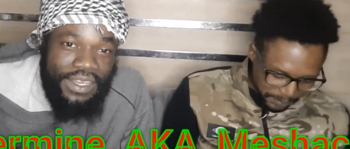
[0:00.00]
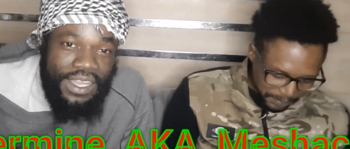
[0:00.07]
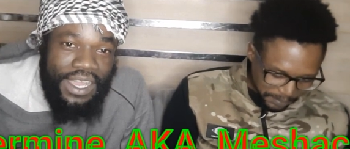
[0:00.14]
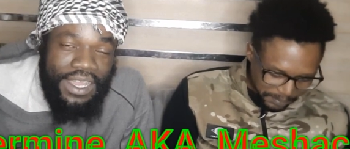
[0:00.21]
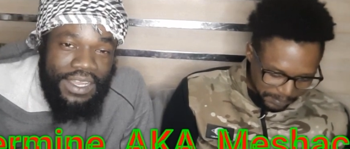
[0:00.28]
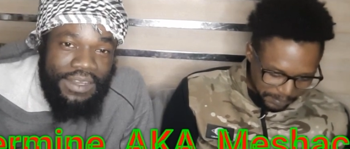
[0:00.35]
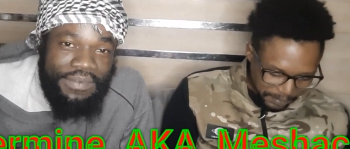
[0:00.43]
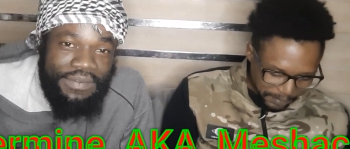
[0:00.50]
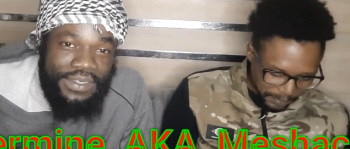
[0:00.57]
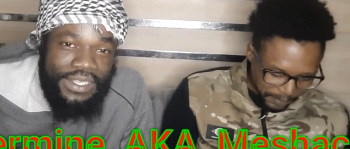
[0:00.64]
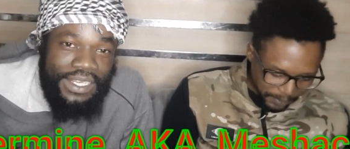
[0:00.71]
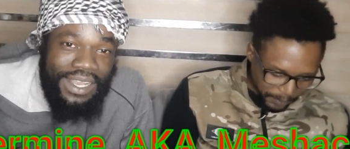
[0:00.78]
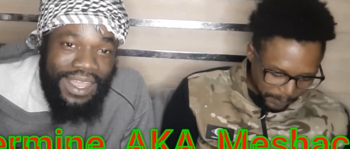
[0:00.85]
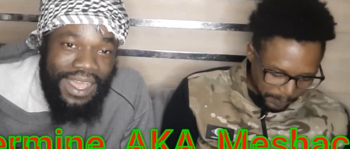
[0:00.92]
Speaker 1: Khago for the
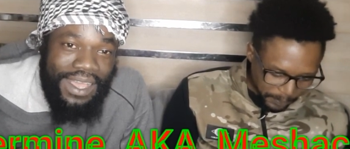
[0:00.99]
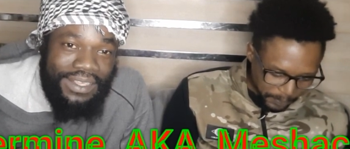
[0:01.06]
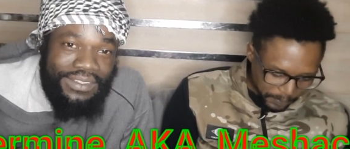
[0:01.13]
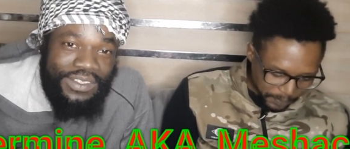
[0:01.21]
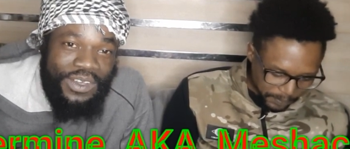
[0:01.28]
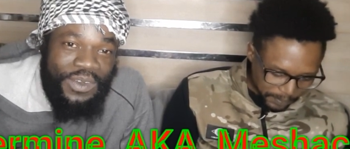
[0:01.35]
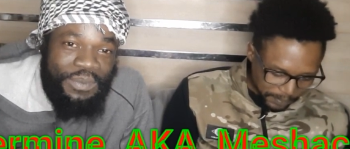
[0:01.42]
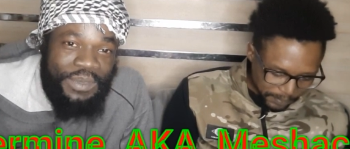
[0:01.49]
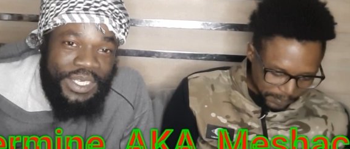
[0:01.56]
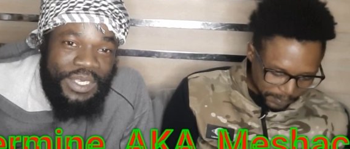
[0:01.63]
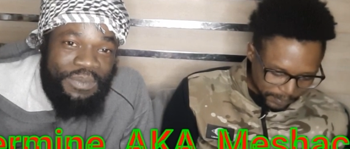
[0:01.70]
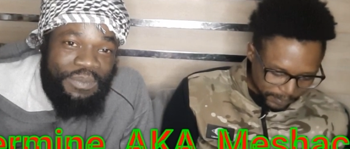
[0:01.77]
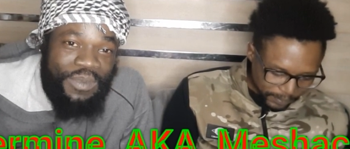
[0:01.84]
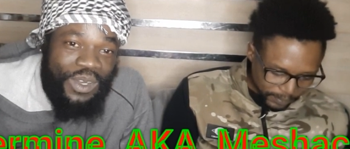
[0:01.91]
last or many
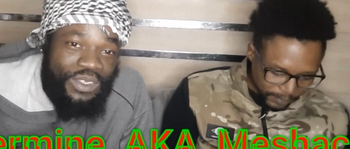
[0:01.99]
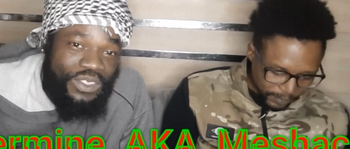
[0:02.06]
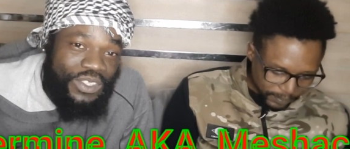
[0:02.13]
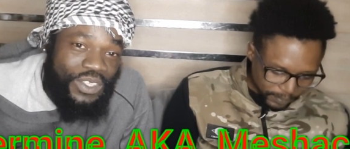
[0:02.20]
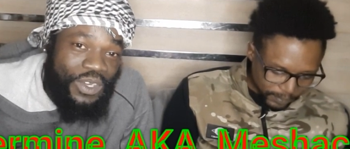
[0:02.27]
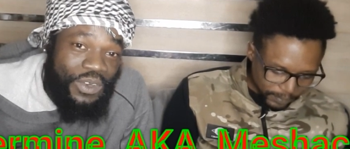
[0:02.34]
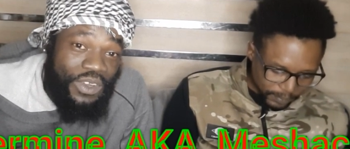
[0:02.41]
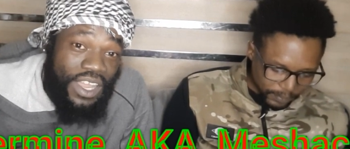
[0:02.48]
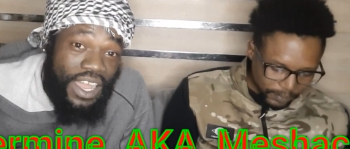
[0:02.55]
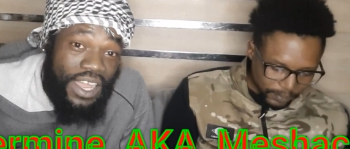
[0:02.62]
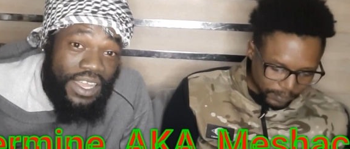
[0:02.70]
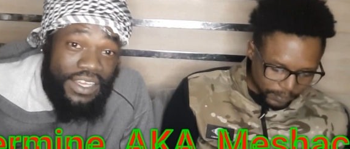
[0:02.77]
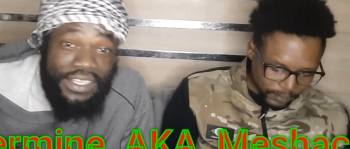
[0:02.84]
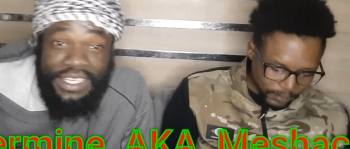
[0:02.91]
months now.
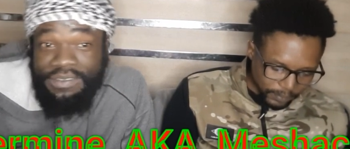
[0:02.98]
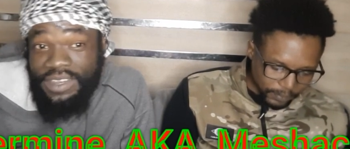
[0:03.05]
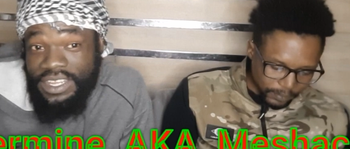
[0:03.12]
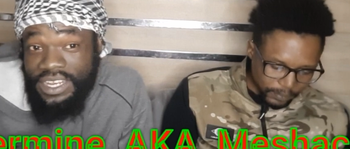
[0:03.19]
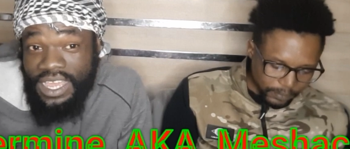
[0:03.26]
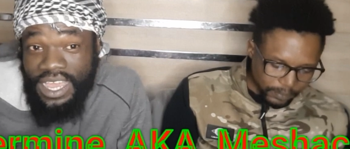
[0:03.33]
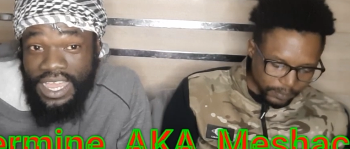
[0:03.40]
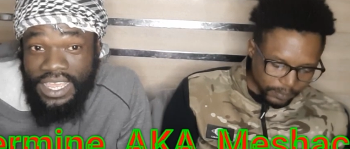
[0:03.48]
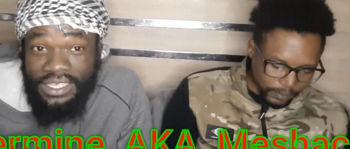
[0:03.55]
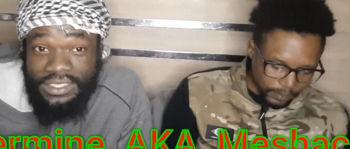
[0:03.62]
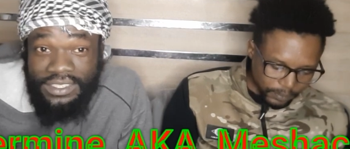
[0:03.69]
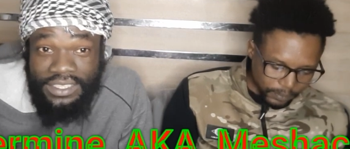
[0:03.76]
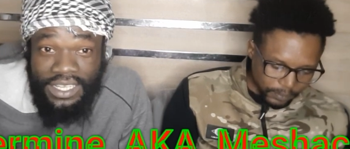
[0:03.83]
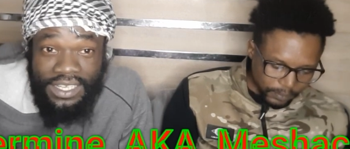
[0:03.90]
Khago never had an
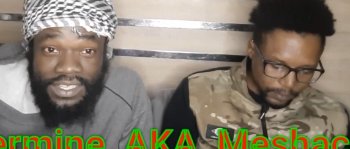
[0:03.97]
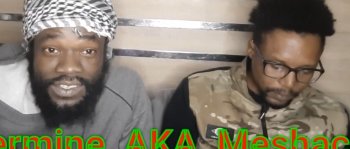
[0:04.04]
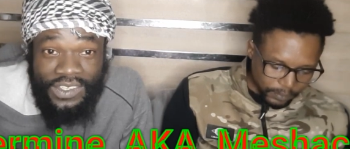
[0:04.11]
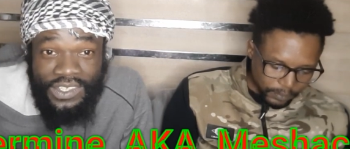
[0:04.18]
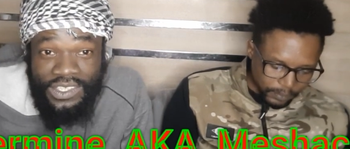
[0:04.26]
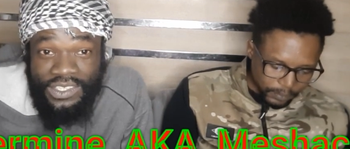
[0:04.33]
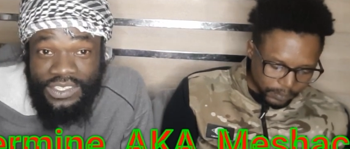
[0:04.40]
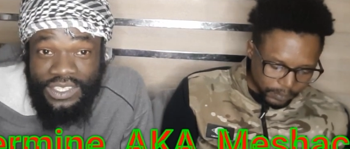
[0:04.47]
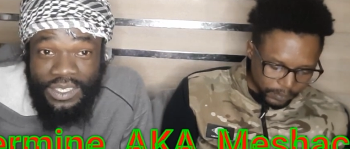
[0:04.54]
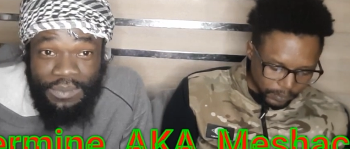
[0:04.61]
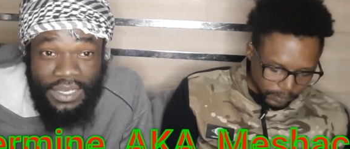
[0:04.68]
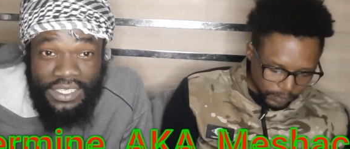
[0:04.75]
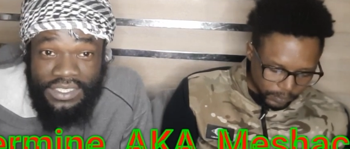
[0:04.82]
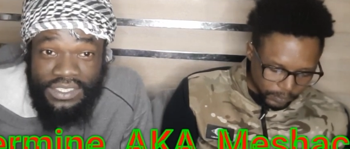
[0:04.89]
answer. So the
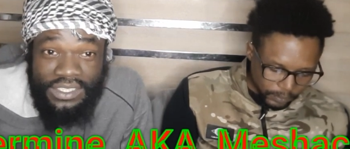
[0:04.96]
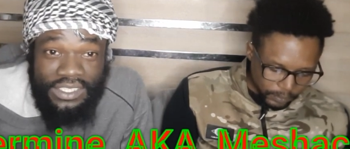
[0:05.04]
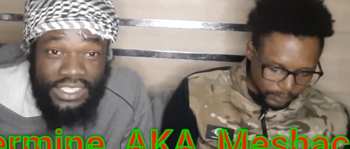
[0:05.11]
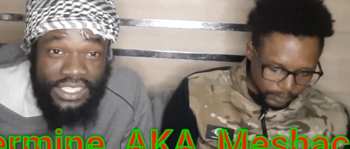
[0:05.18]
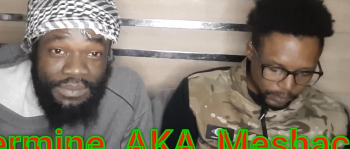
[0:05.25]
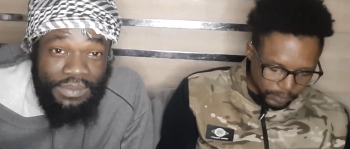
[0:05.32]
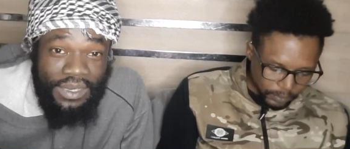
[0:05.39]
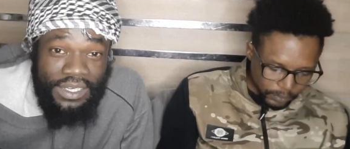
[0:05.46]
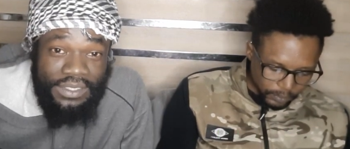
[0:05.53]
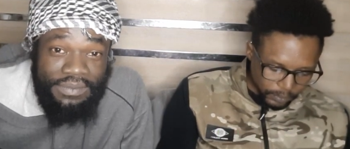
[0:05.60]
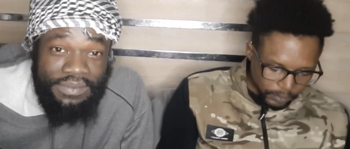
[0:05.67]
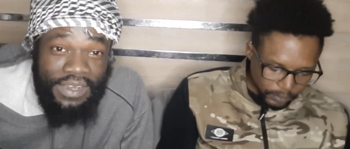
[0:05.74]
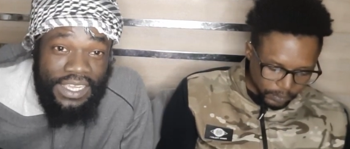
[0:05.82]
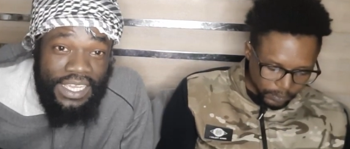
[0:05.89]
man just keep on
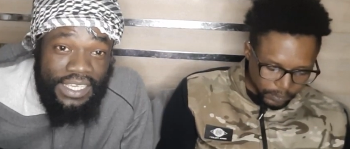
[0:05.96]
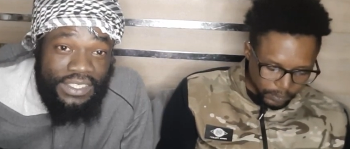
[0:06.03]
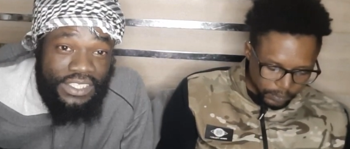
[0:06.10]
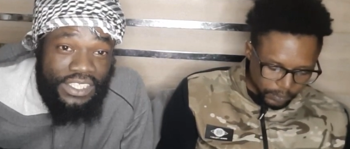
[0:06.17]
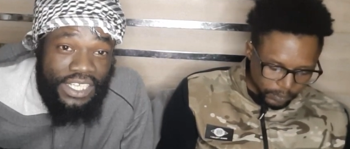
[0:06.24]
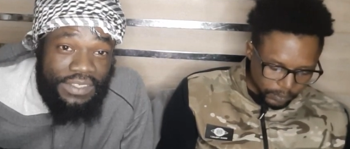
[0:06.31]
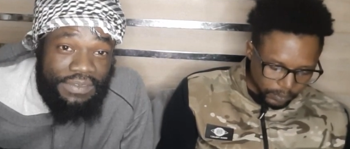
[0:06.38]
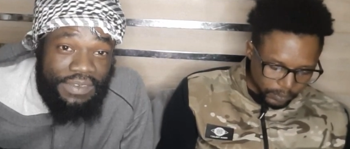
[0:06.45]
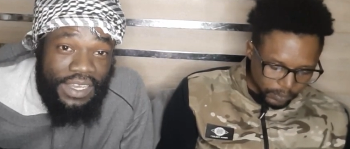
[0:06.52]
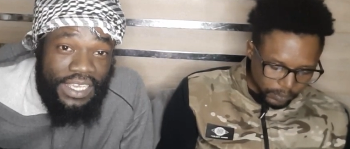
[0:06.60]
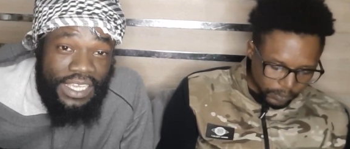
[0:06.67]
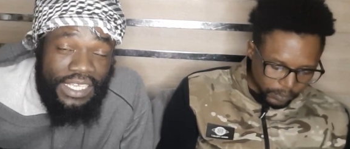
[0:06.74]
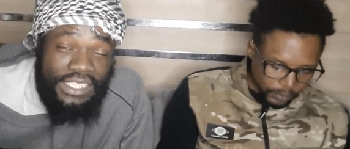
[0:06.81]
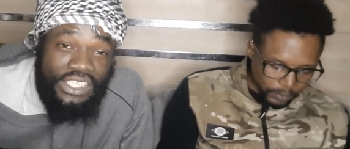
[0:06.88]
fire and shot,
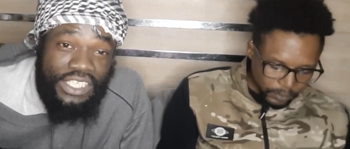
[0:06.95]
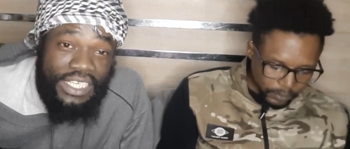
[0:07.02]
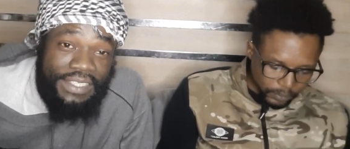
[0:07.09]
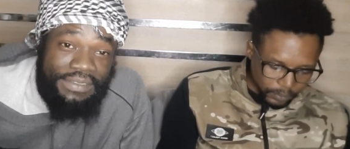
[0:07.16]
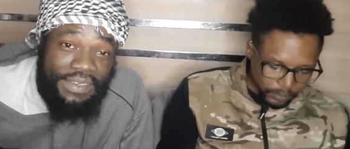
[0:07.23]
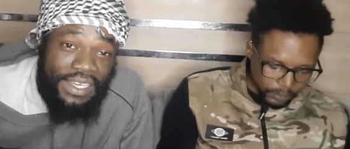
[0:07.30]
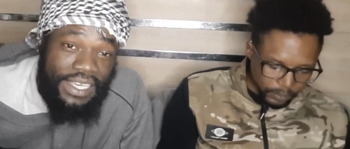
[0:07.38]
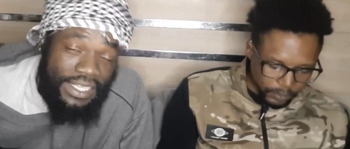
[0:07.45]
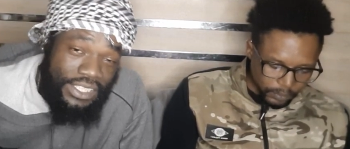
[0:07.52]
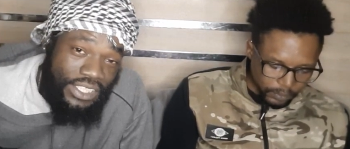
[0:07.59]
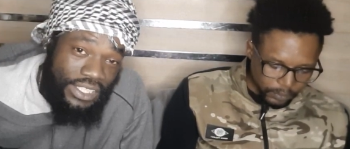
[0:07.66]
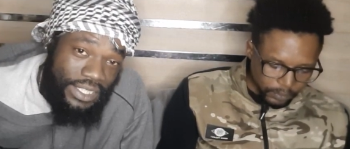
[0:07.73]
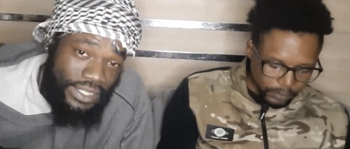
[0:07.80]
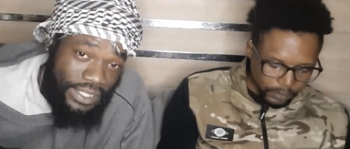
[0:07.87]
fire and shot, fire and
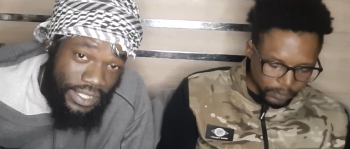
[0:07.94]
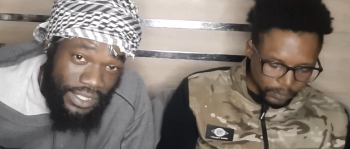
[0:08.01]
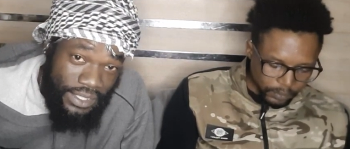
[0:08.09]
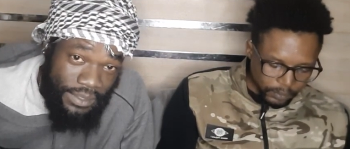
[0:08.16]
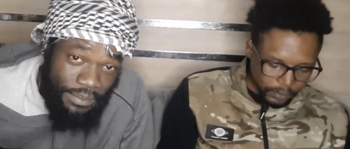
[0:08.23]
shot till